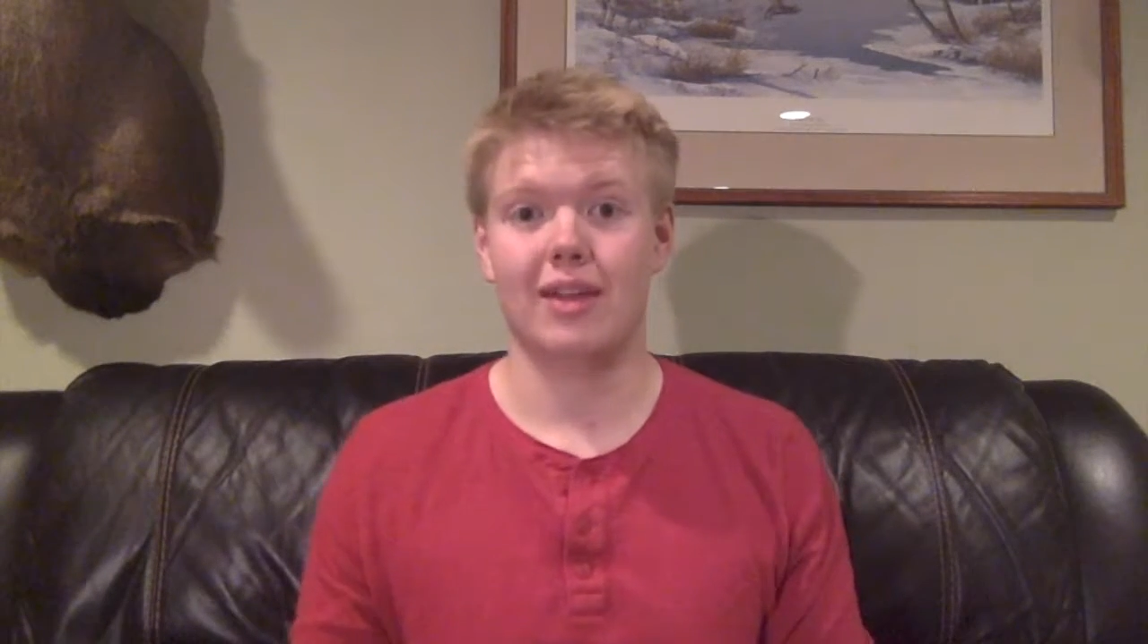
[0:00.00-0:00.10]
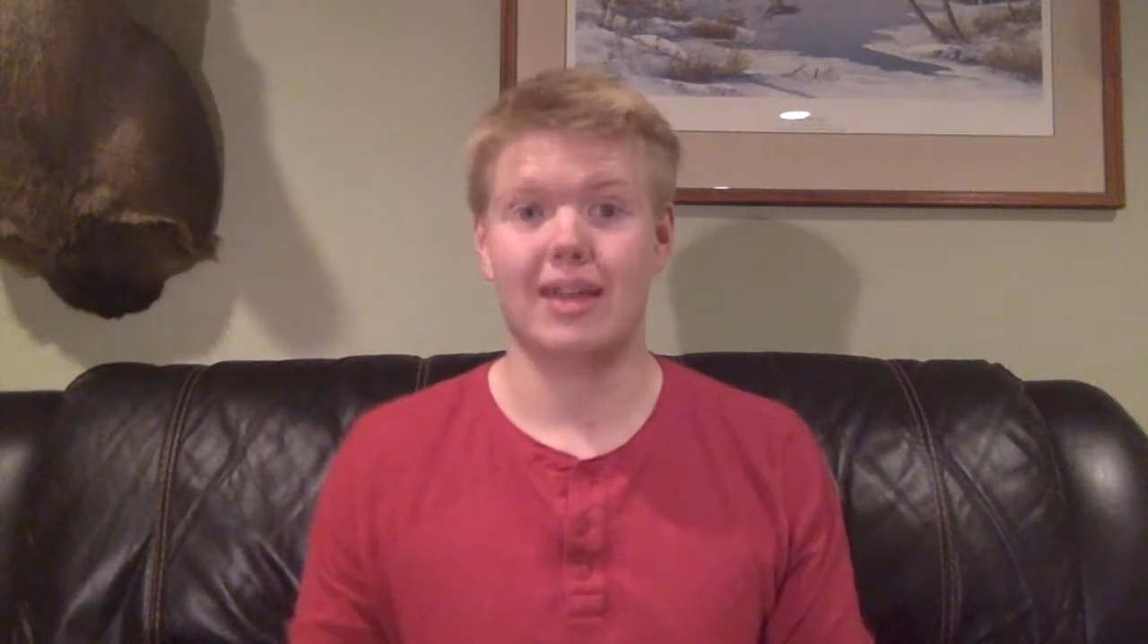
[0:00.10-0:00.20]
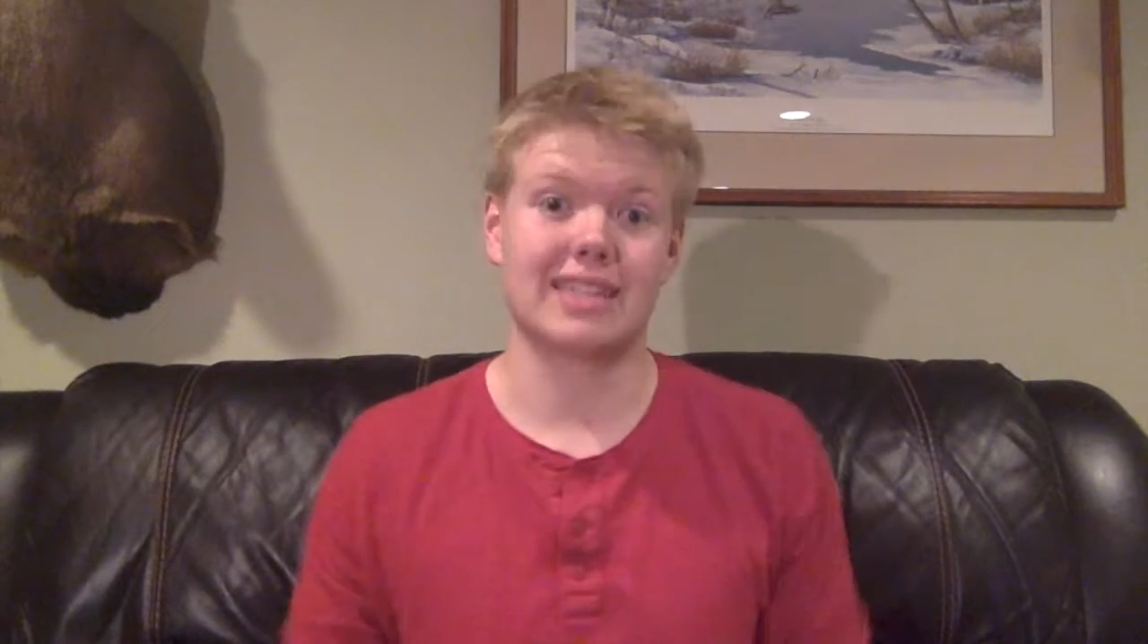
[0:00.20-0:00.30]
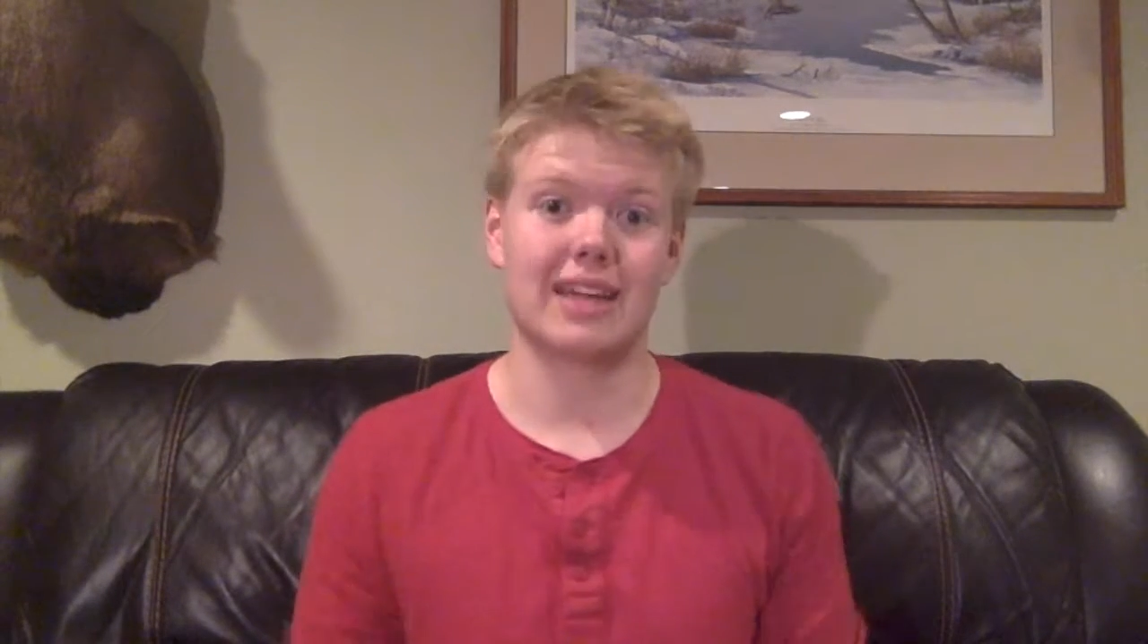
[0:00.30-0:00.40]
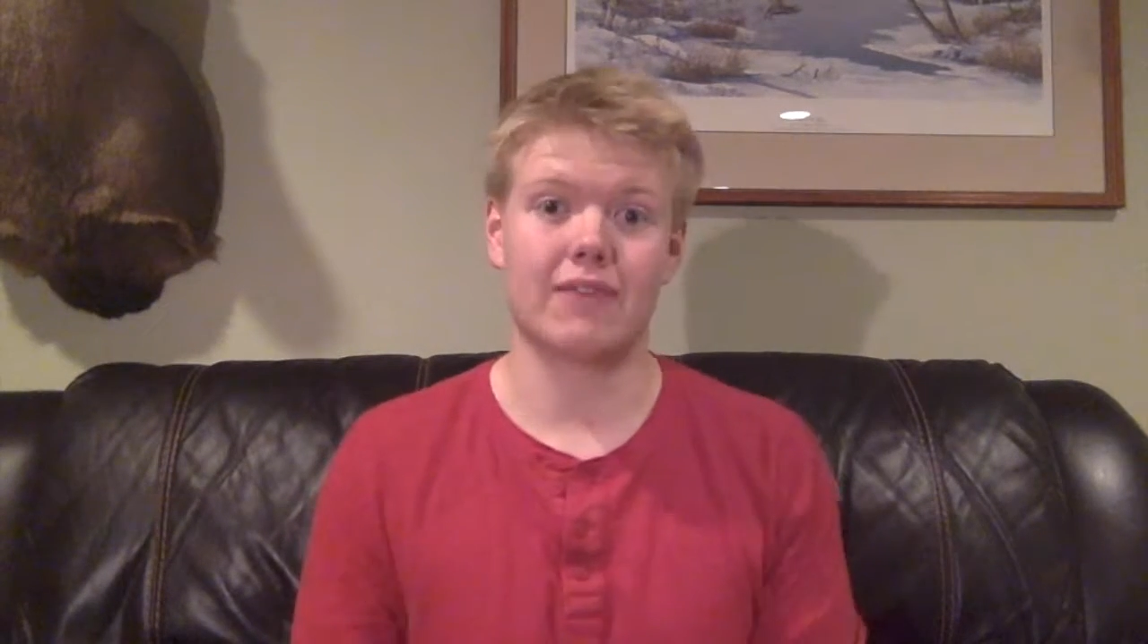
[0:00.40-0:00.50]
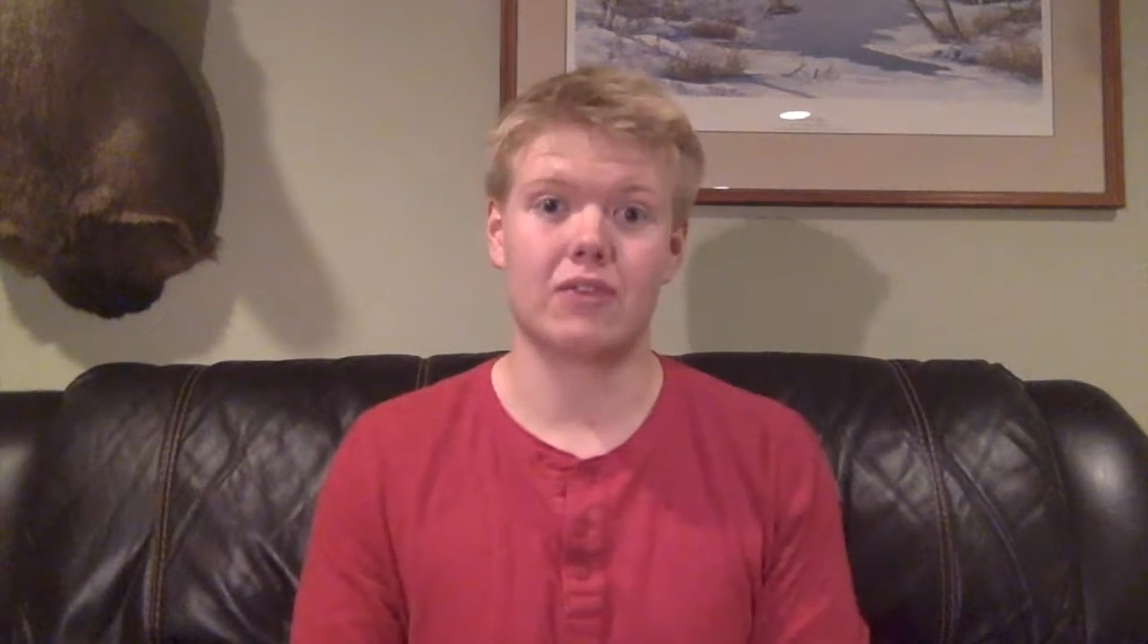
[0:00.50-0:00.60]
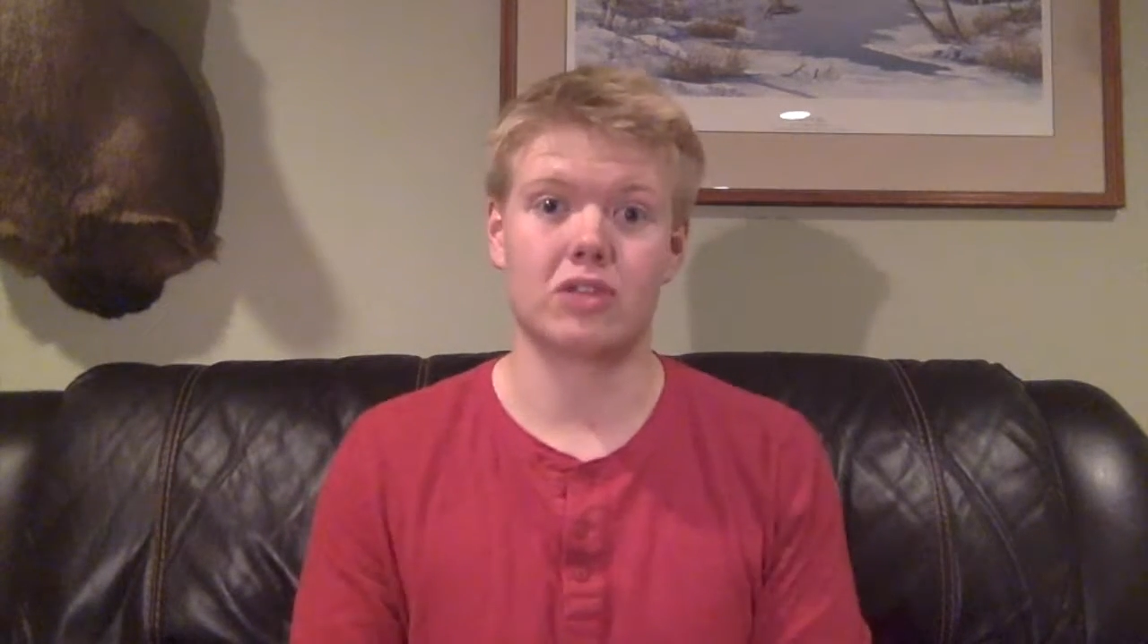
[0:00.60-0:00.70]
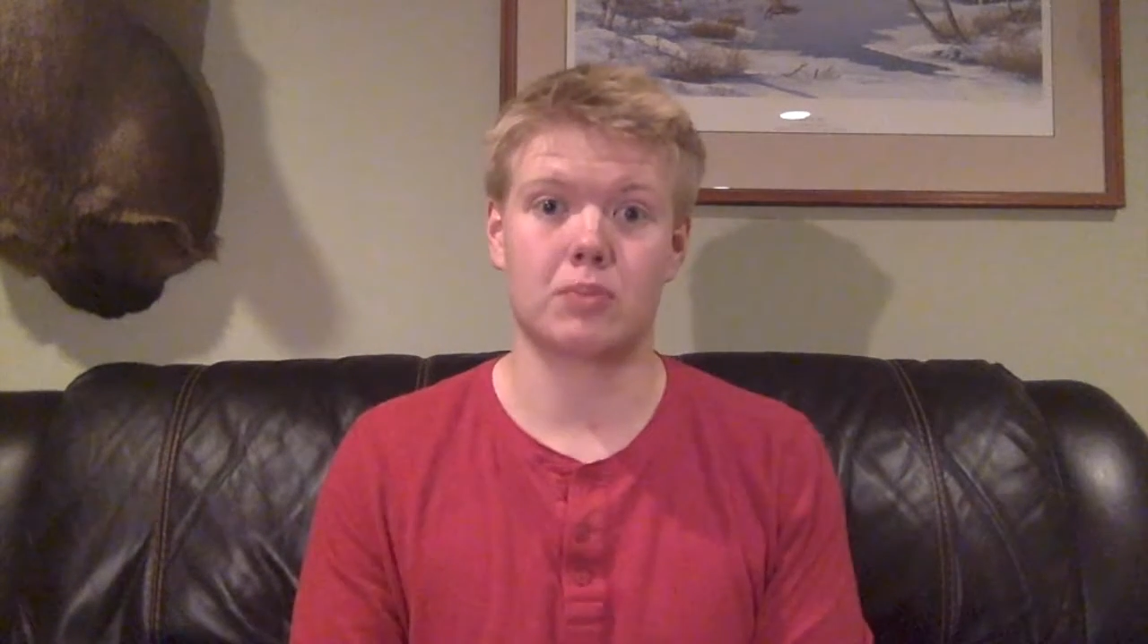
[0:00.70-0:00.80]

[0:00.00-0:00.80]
Thanks again for the